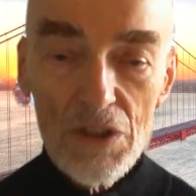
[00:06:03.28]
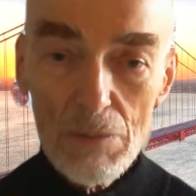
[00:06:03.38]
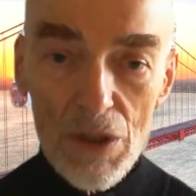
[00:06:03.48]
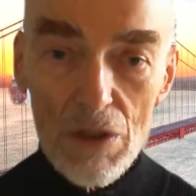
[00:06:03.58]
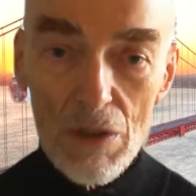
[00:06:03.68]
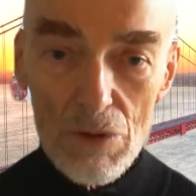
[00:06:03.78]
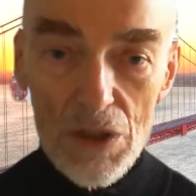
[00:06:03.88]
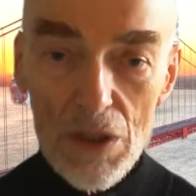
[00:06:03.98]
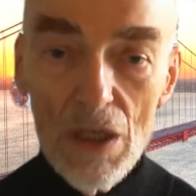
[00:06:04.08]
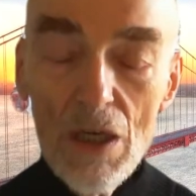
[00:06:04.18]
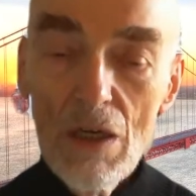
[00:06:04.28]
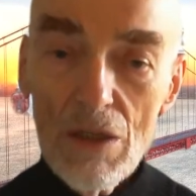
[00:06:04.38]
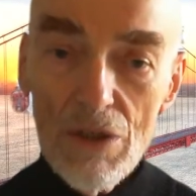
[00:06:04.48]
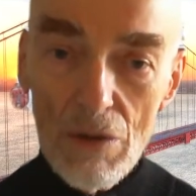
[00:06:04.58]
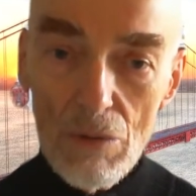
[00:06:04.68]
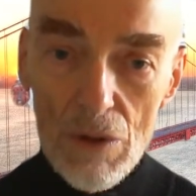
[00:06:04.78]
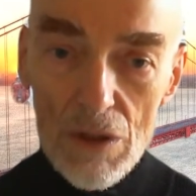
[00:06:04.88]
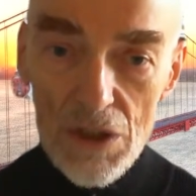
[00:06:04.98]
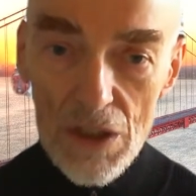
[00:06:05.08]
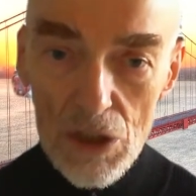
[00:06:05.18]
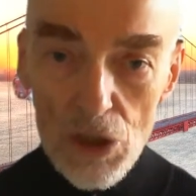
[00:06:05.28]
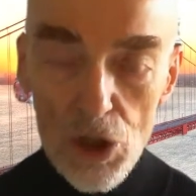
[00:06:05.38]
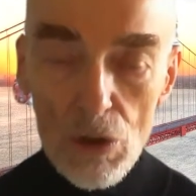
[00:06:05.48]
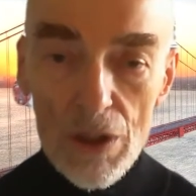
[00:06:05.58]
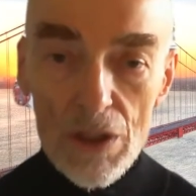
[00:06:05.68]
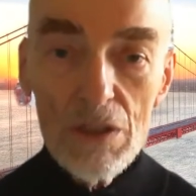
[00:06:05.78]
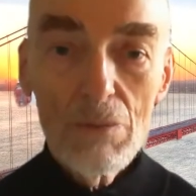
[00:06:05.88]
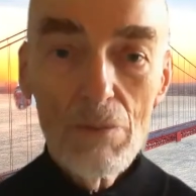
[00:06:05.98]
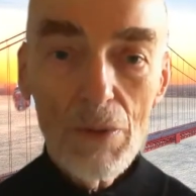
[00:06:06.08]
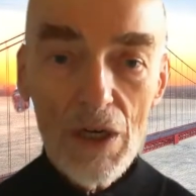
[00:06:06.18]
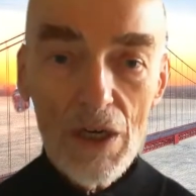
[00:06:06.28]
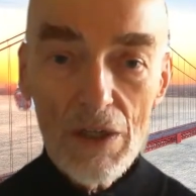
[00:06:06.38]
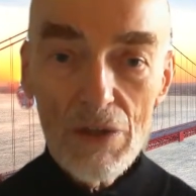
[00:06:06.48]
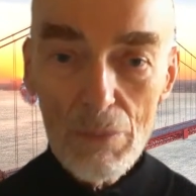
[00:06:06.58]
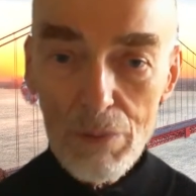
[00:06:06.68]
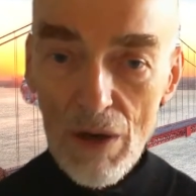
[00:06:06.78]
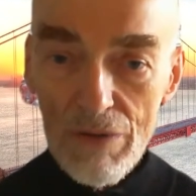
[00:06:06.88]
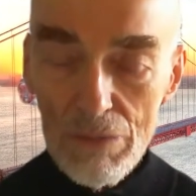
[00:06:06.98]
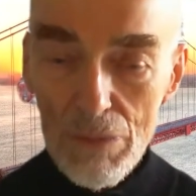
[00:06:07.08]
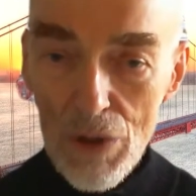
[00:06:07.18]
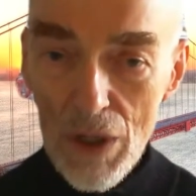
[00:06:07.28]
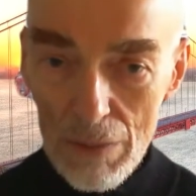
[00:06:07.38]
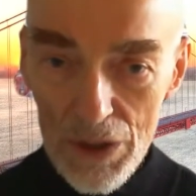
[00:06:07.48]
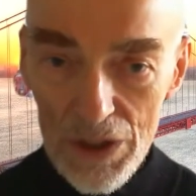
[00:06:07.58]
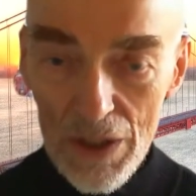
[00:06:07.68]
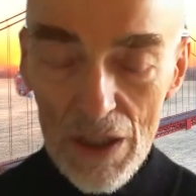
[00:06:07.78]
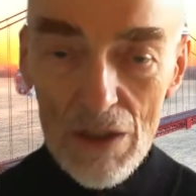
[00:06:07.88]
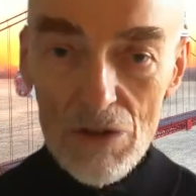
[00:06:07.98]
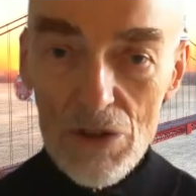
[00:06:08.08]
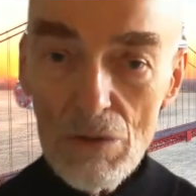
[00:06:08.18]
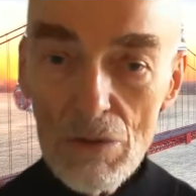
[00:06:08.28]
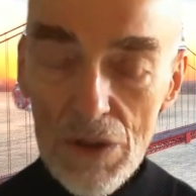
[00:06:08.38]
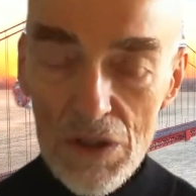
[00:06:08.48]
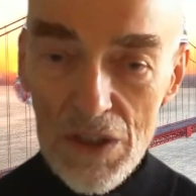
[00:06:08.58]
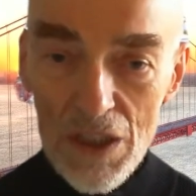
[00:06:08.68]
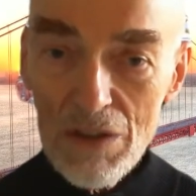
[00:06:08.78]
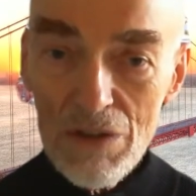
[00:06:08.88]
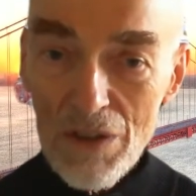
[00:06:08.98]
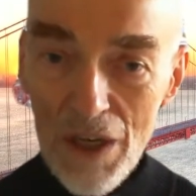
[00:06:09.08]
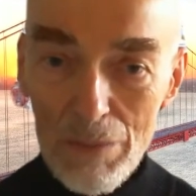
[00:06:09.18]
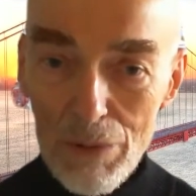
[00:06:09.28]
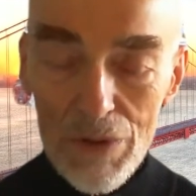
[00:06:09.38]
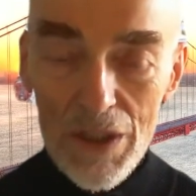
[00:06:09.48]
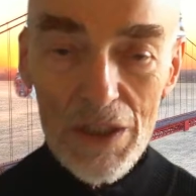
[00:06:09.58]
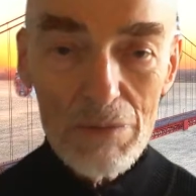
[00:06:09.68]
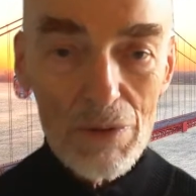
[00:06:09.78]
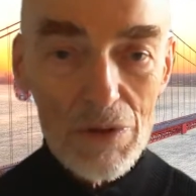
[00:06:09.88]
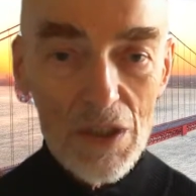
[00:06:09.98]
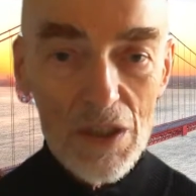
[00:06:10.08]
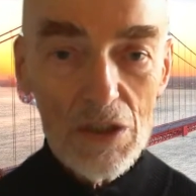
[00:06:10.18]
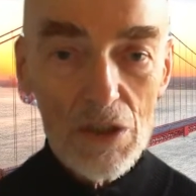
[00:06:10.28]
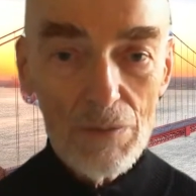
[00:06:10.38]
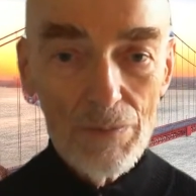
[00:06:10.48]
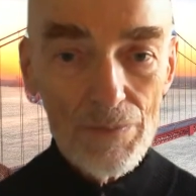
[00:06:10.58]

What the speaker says: something that was enjoined by the Prophet Muhammad. So it was standard operating procedure.